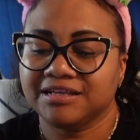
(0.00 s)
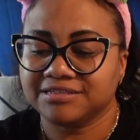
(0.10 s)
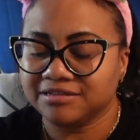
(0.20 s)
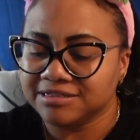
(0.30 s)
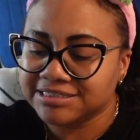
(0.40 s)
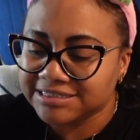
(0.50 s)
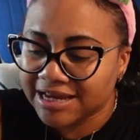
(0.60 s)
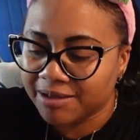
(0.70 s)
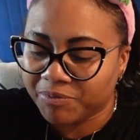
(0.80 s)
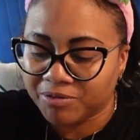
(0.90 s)
has a little
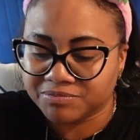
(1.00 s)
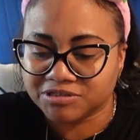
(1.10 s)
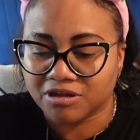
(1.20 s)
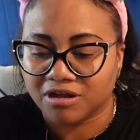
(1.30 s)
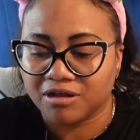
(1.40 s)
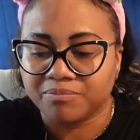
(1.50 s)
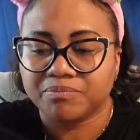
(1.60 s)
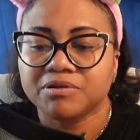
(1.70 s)
snap up top.